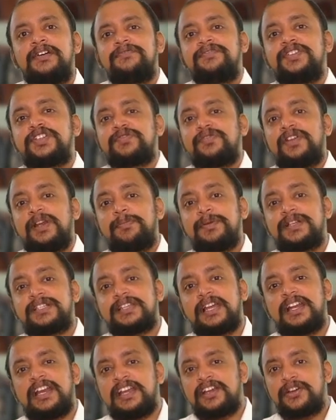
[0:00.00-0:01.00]
which will be
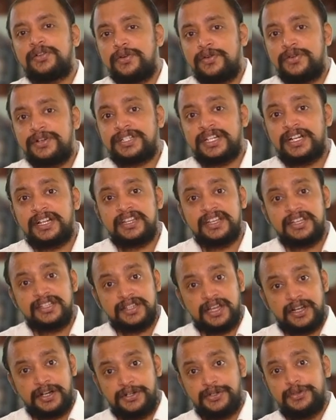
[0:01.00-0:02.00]
selling goods and
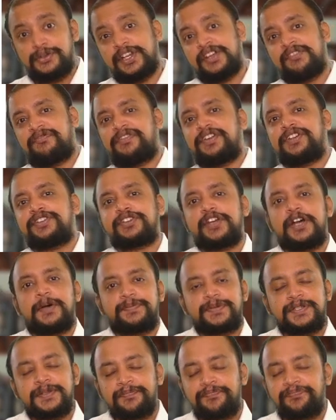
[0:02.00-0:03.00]
these are duty free
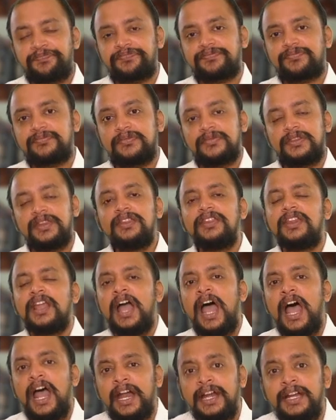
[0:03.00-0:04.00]
shops.
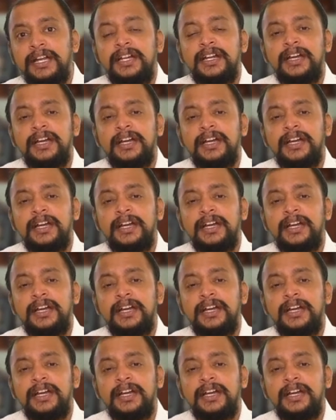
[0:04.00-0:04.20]
And